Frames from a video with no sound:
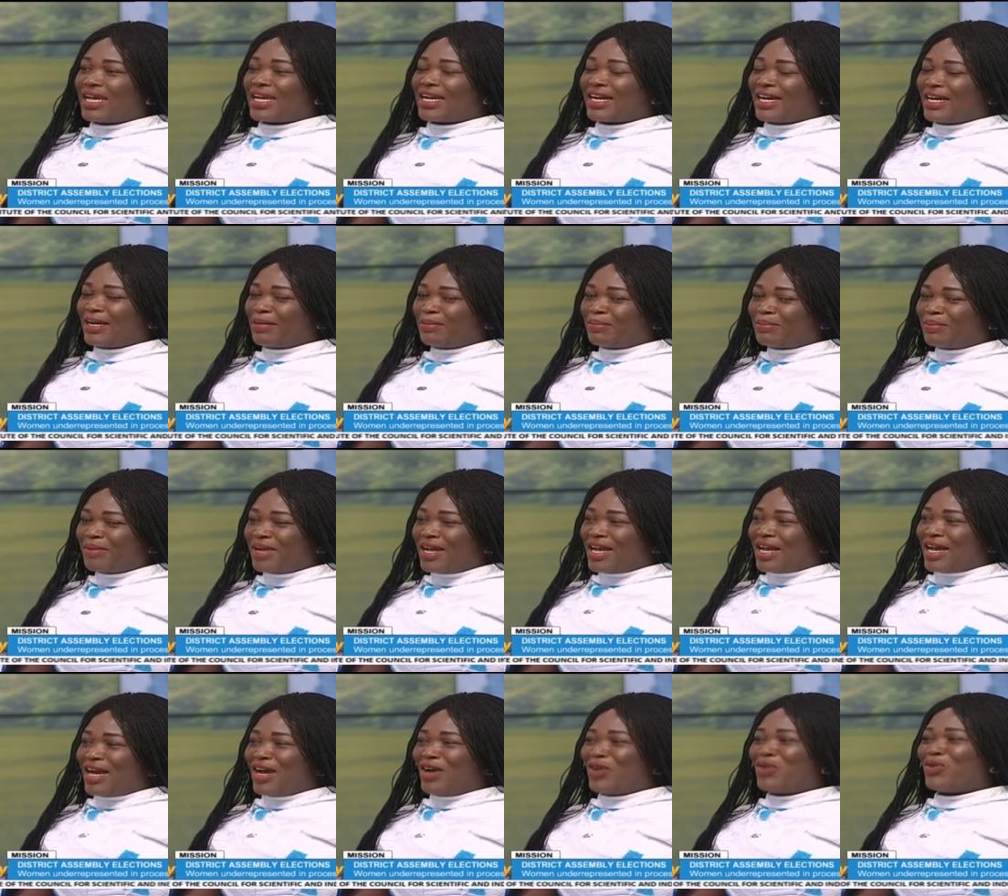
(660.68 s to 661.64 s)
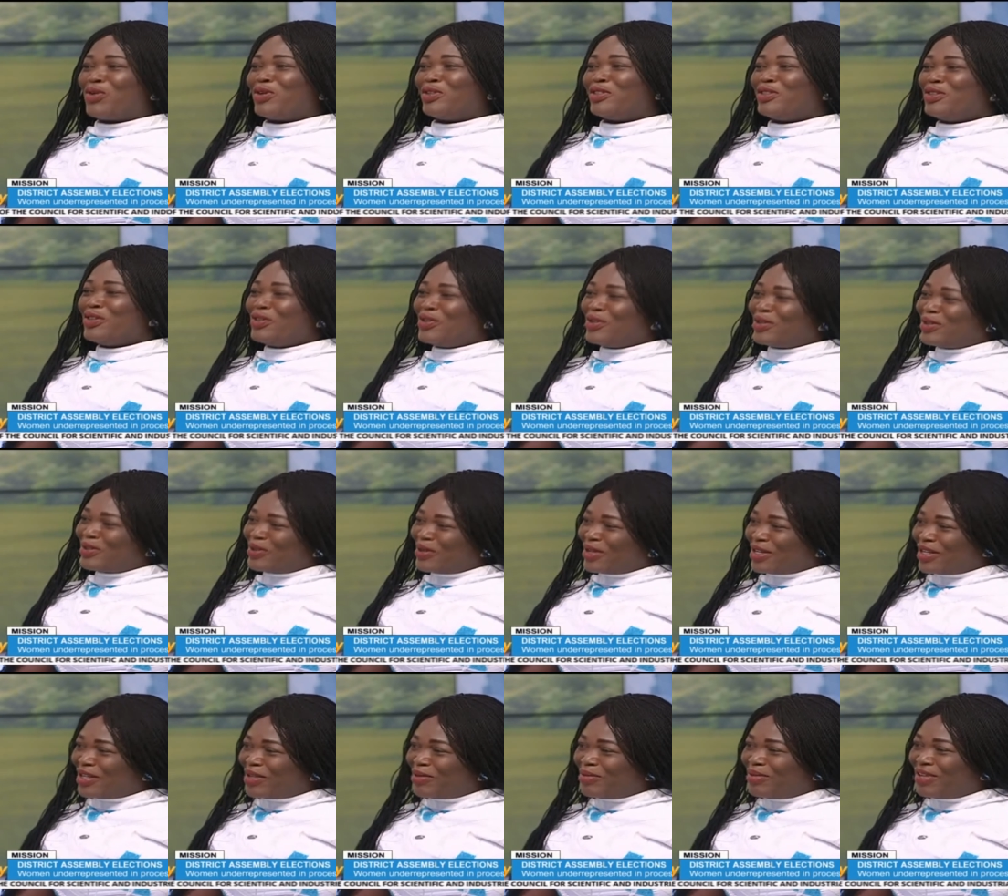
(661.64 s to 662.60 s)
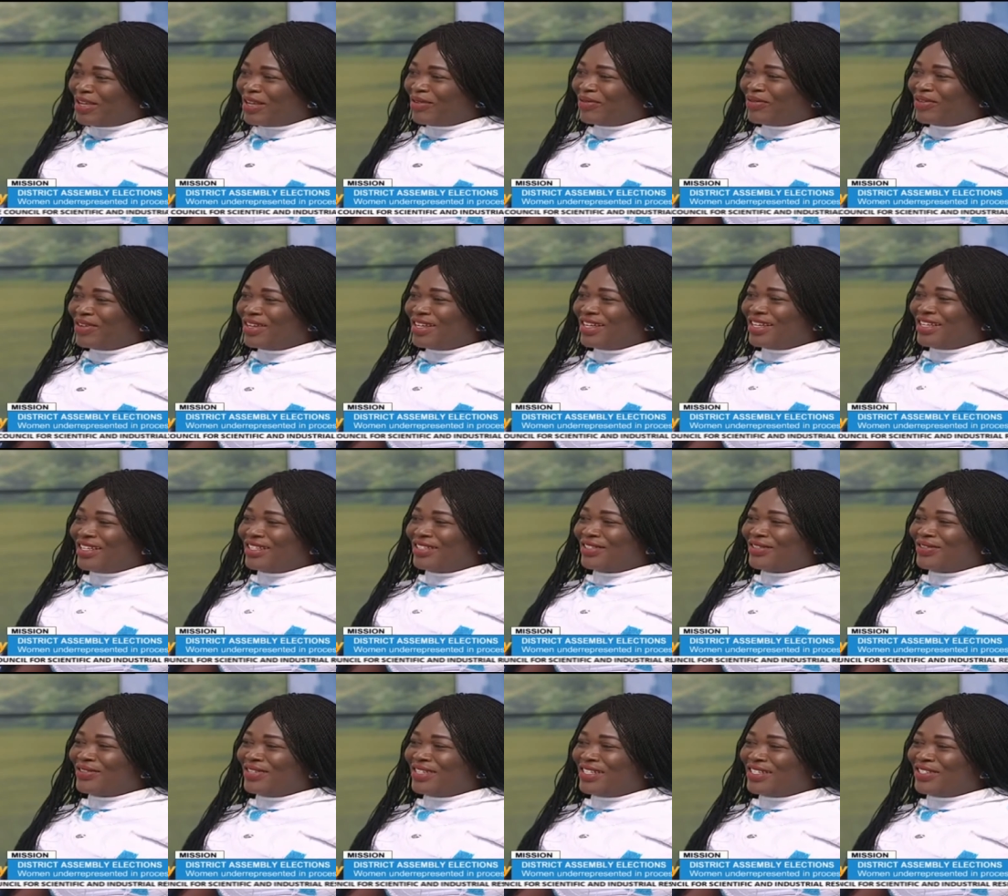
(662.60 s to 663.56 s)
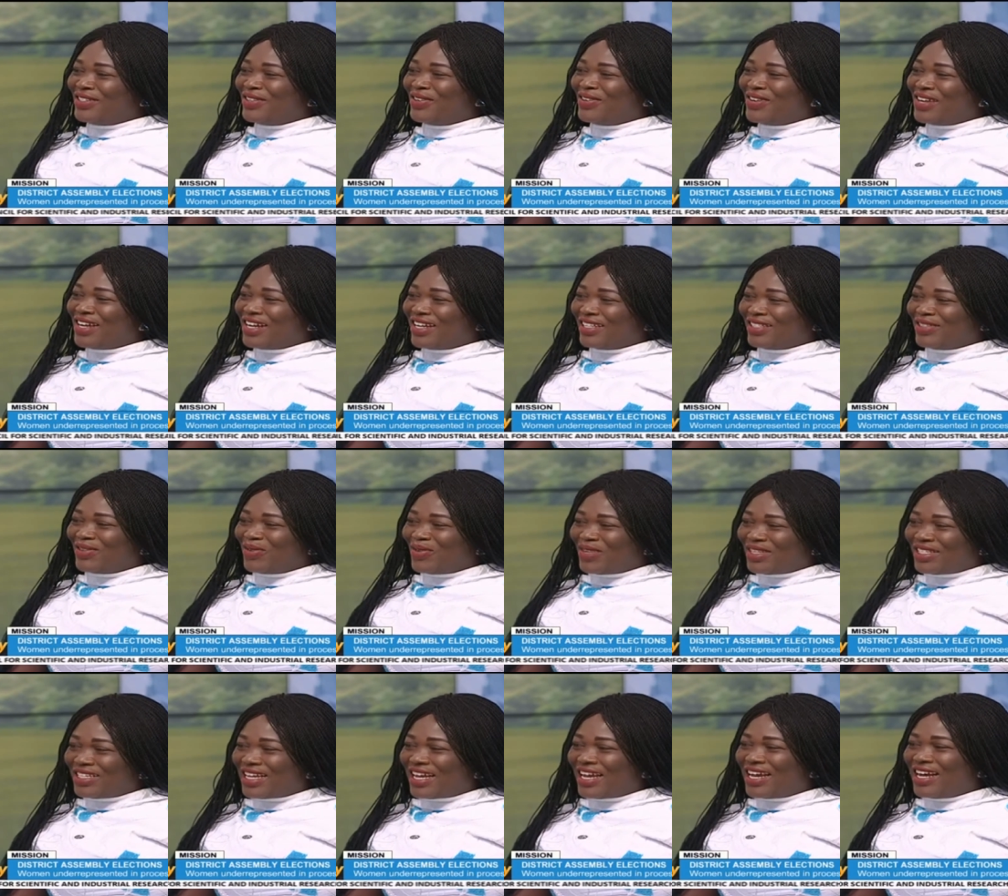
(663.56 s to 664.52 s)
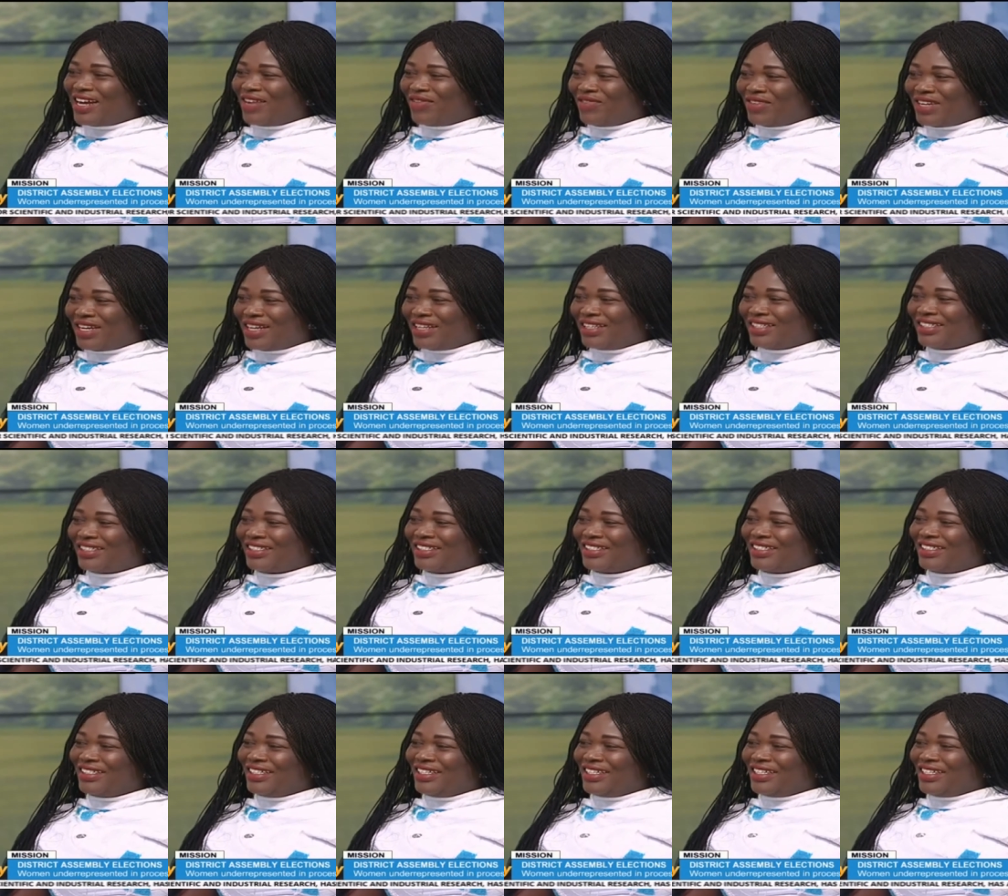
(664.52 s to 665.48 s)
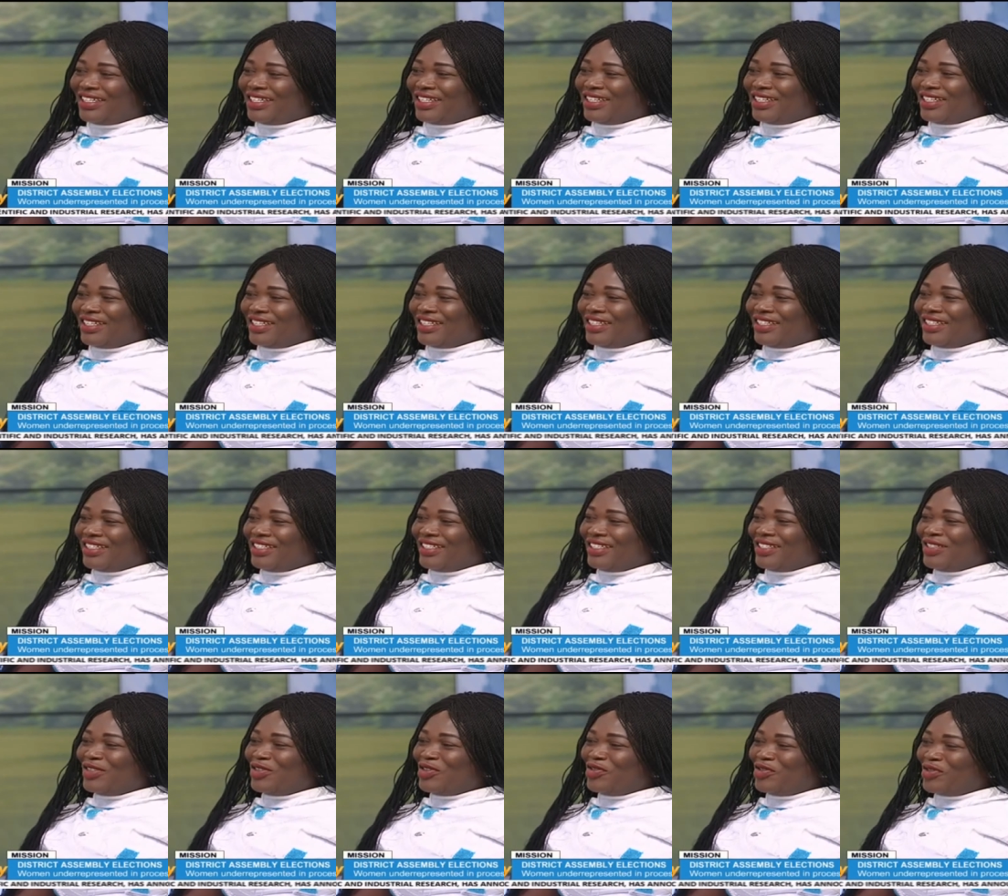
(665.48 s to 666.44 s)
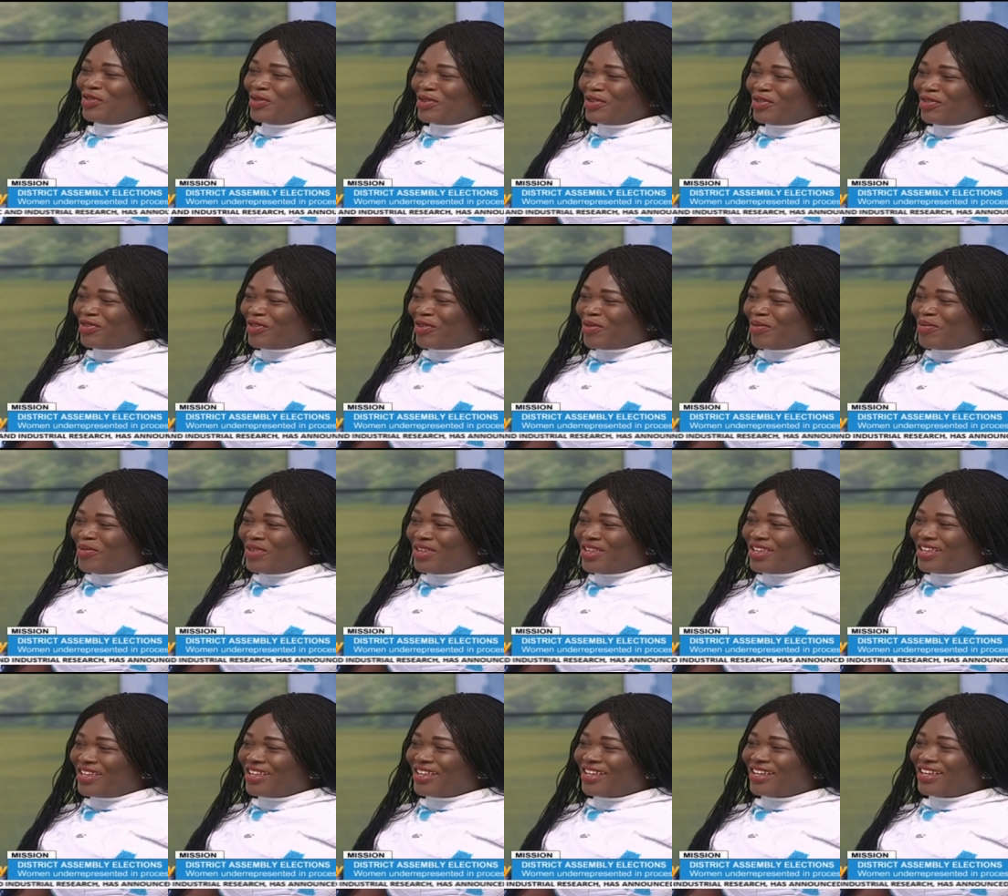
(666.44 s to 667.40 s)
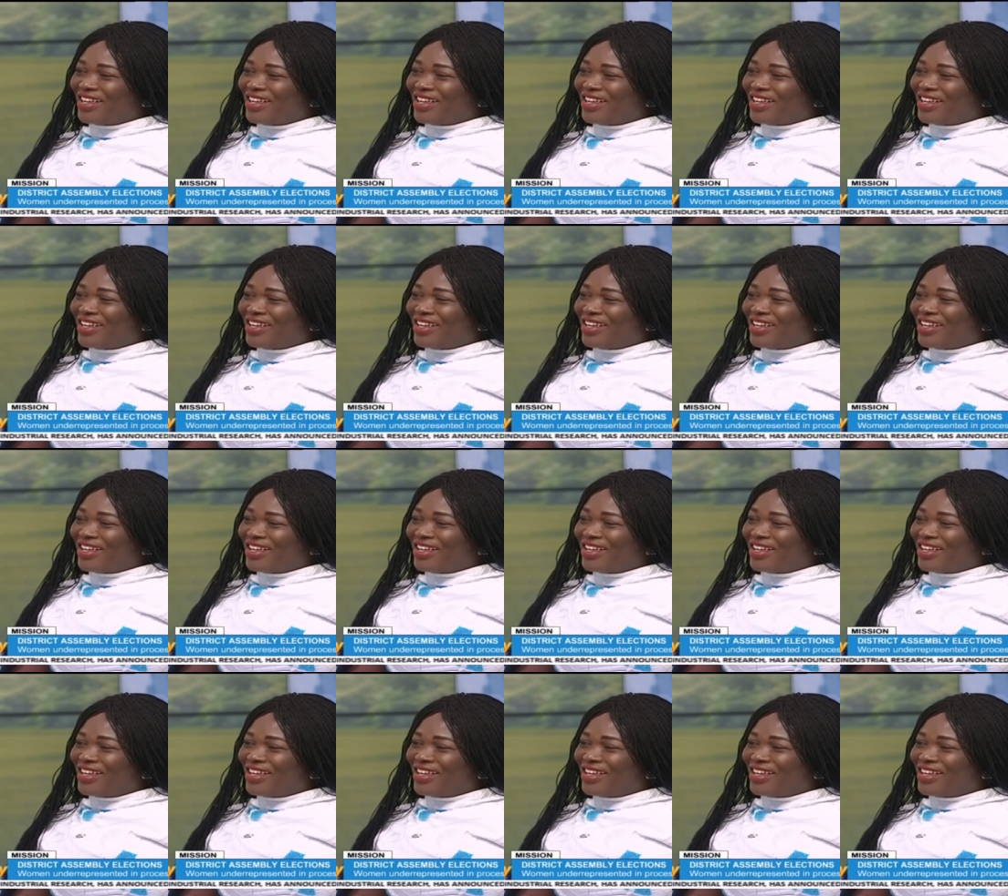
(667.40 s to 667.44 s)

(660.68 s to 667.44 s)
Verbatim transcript: I come, I'll continue to help them. So they should look at what I have done. Oh, nice. All to right. vote for me. to